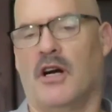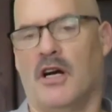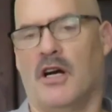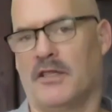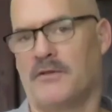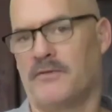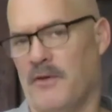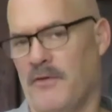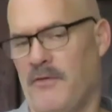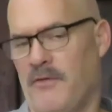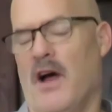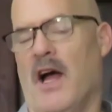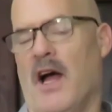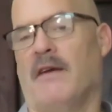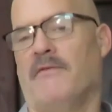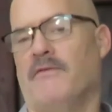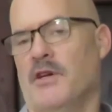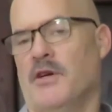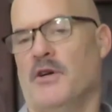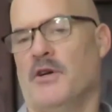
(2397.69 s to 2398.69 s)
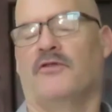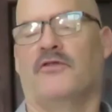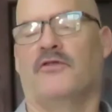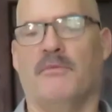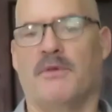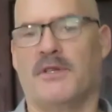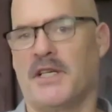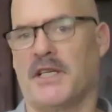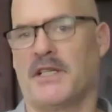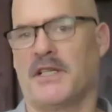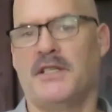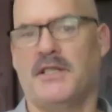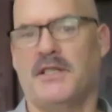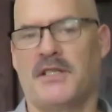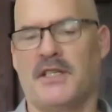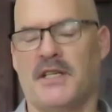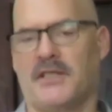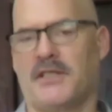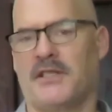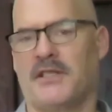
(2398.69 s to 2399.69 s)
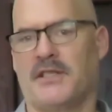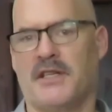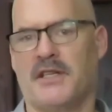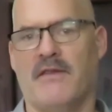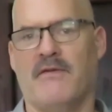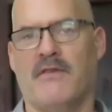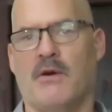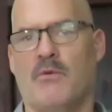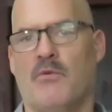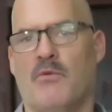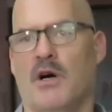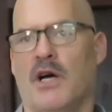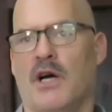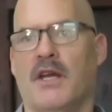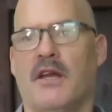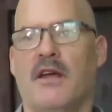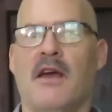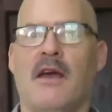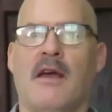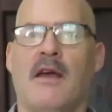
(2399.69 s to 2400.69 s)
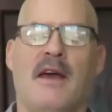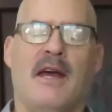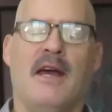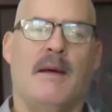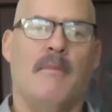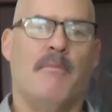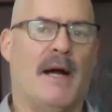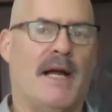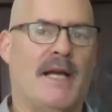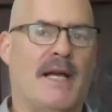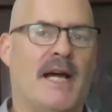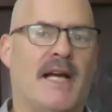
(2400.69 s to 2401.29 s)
cars for 5 years, from 66 to 71. By